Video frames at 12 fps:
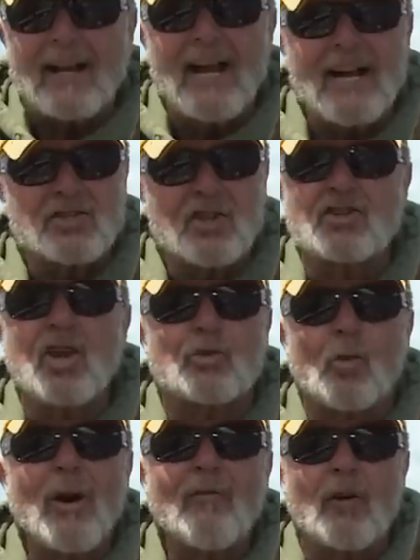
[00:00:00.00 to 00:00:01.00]
of cases it's
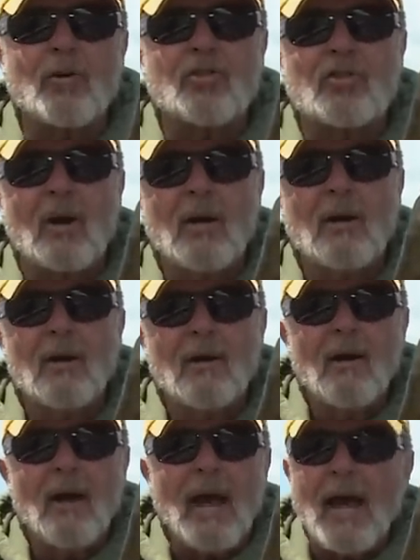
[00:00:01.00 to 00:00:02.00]
rivers,
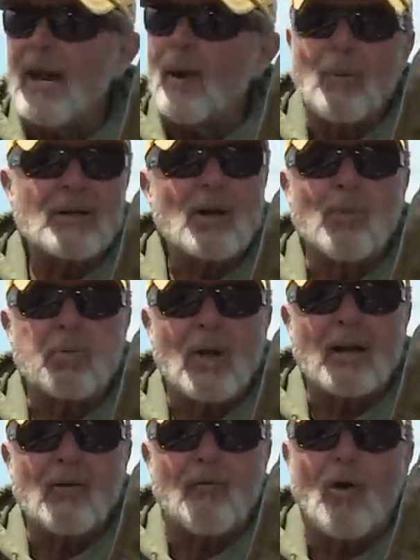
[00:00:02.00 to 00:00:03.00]
but they're
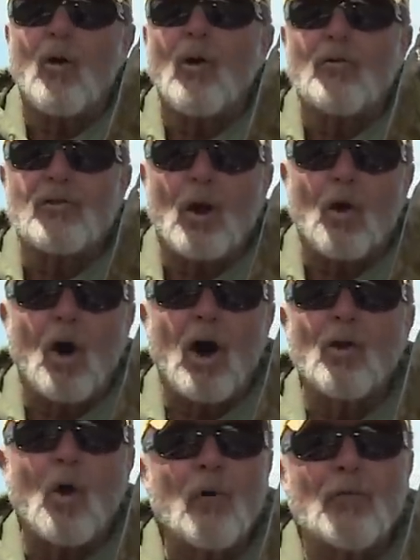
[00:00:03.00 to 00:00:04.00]
plentiful. They're
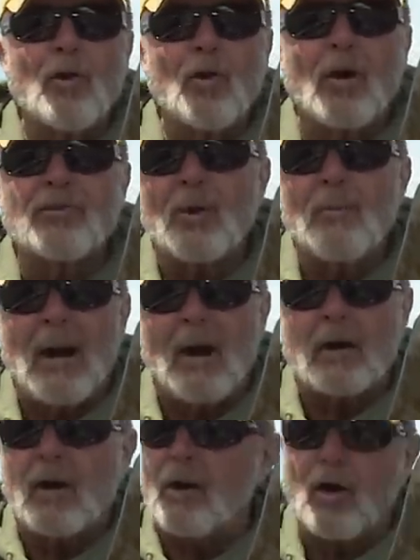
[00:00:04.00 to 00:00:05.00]
all over North
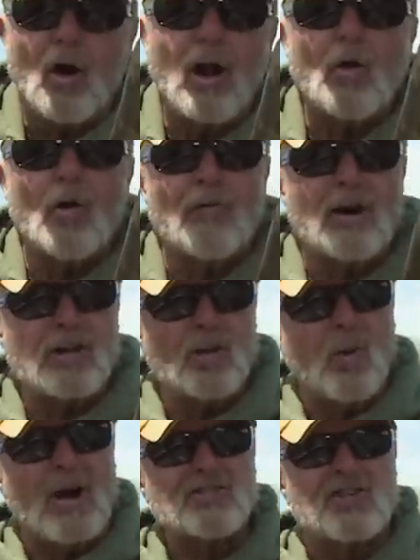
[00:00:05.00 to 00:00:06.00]
America. They're all over the
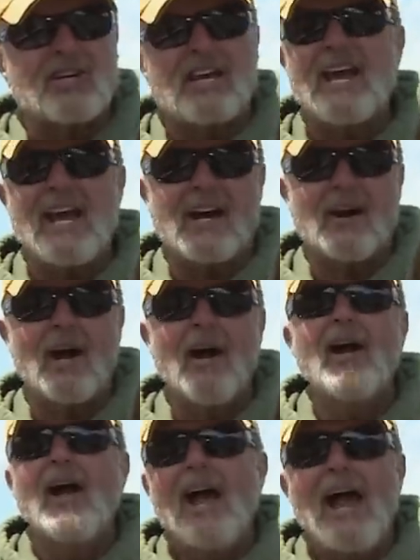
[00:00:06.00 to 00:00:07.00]
US and Canada,
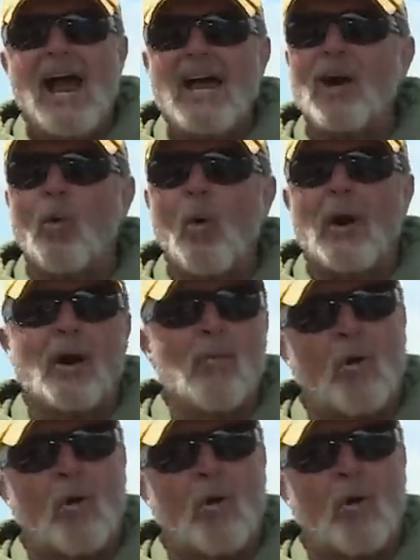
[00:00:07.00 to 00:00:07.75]
and they're one of the